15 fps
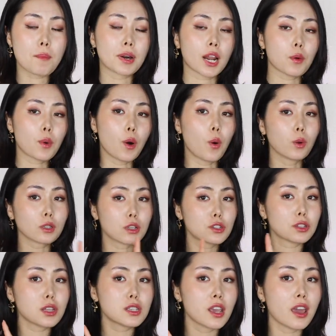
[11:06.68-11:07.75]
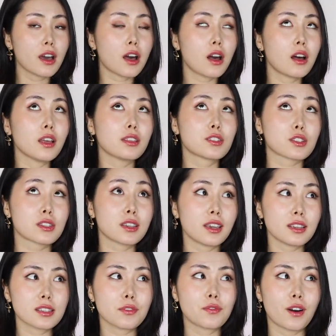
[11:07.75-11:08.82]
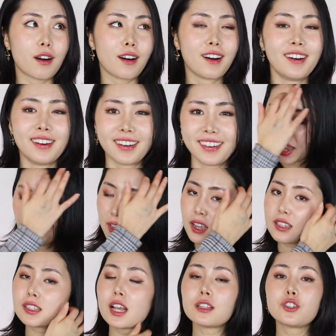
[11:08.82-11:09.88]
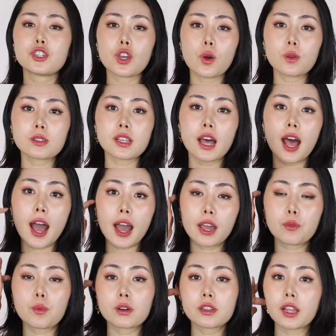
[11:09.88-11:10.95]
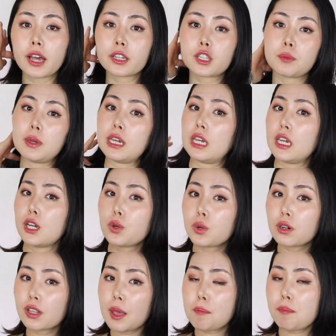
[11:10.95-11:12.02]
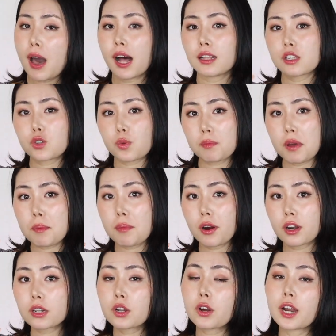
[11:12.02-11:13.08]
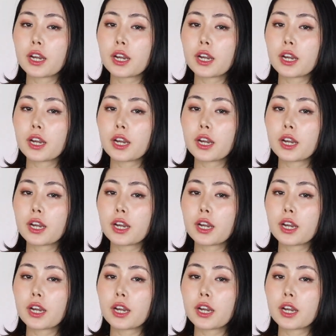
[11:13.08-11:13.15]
but I will hold on to the tail just in case I fall. I guess that shows that I would like to be equal and balanced with my partner.